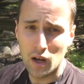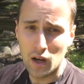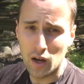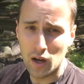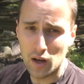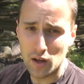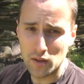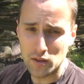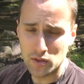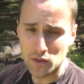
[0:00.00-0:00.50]

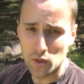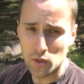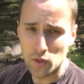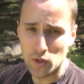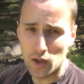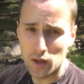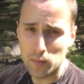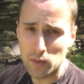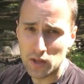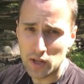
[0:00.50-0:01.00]
Uh, so
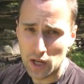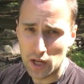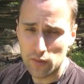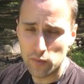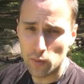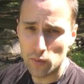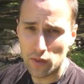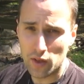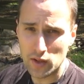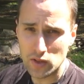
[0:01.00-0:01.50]
you got to be
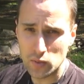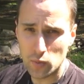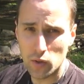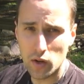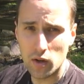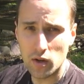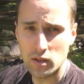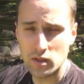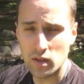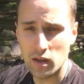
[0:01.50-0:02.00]
careful with that as
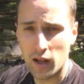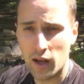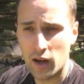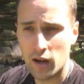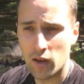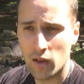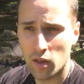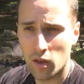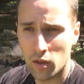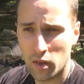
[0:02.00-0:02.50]
well, because a
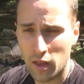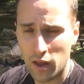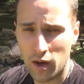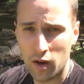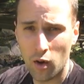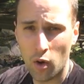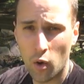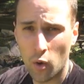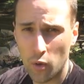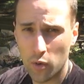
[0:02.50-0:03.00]
lot of a lot
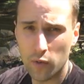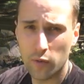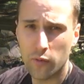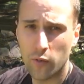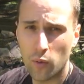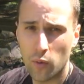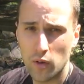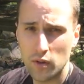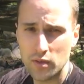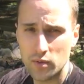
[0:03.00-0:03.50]
of older
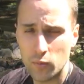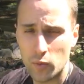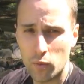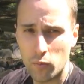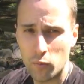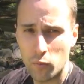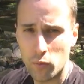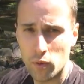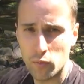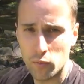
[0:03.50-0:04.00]
forests where,
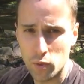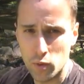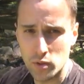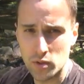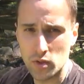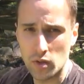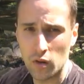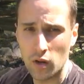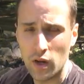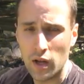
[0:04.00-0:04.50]
where,
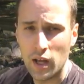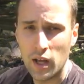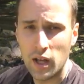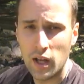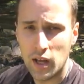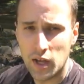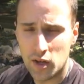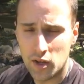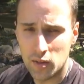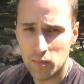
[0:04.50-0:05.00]
roots are
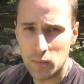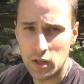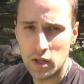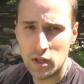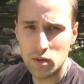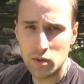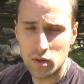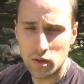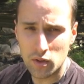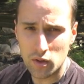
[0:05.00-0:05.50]

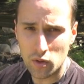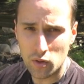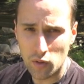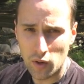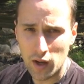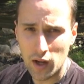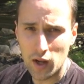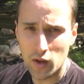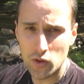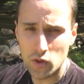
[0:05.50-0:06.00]
intermingled in the
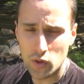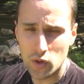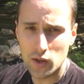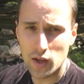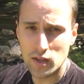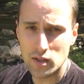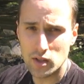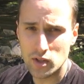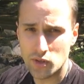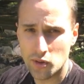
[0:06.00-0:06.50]
ground, you can
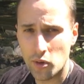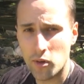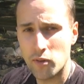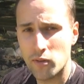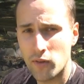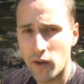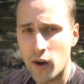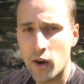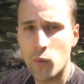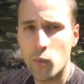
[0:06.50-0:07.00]
actually start a
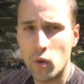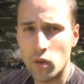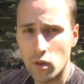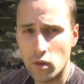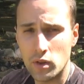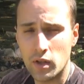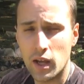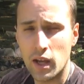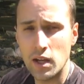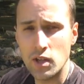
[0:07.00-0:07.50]
fire at one
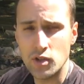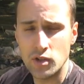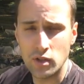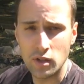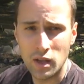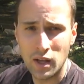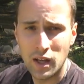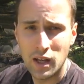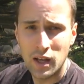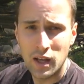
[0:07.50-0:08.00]
location,
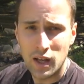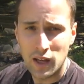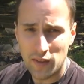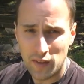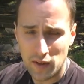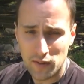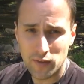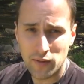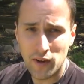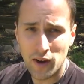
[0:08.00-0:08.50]

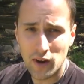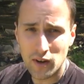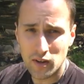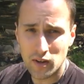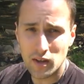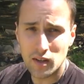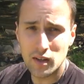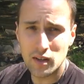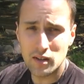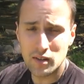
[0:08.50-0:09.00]
and that fire
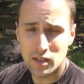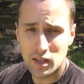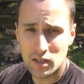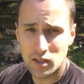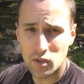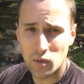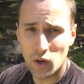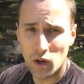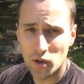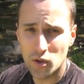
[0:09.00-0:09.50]
can
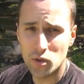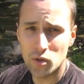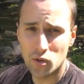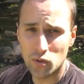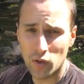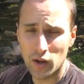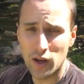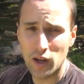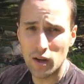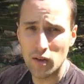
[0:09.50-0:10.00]
continue
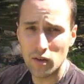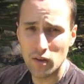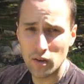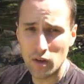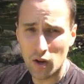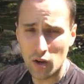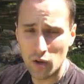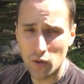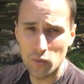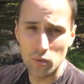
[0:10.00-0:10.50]

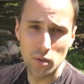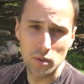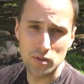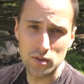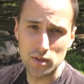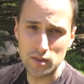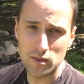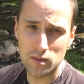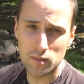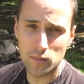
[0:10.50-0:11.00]
underground on a root
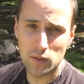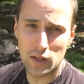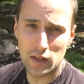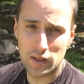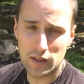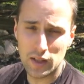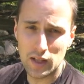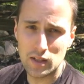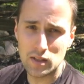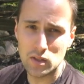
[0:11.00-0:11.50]
system
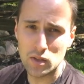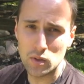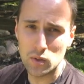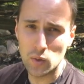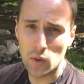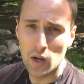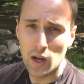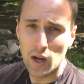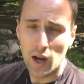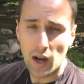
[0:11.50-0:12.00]
and lead to
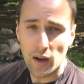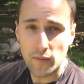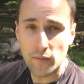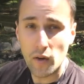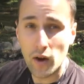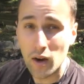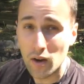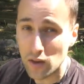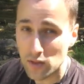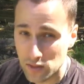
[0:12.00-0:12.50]
a
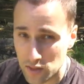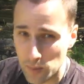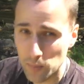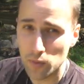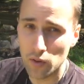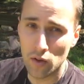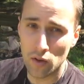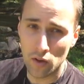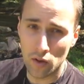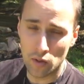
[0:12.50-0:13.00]
fire at a
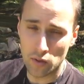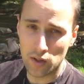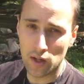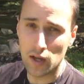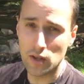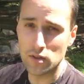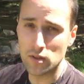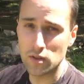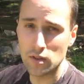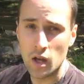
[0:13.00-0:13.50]
separate
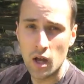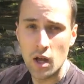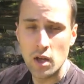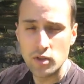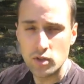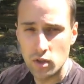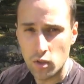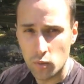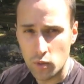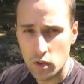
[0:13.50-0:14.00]

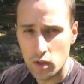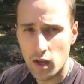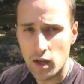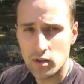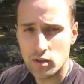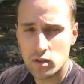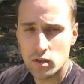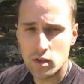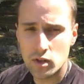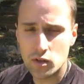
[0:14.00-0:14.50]
locations. So when you
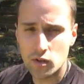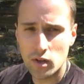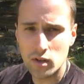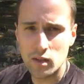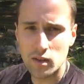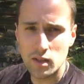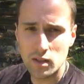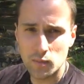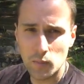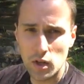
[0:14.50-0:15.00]
guys are
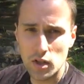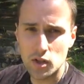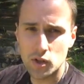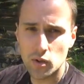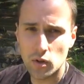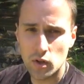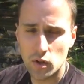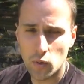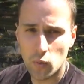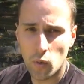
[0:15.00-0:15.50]
constructing these, make
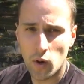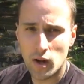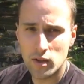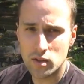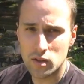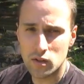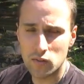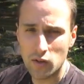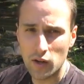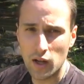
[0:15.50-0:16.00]
sure you're
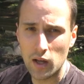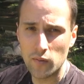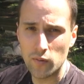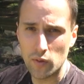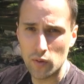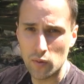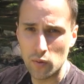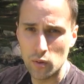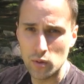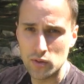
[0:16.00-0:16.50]
watching around
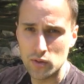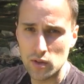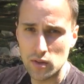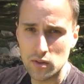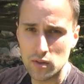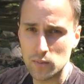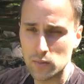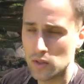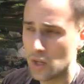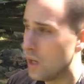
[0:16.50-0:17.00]
for root
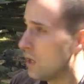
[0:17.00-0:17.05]
systems.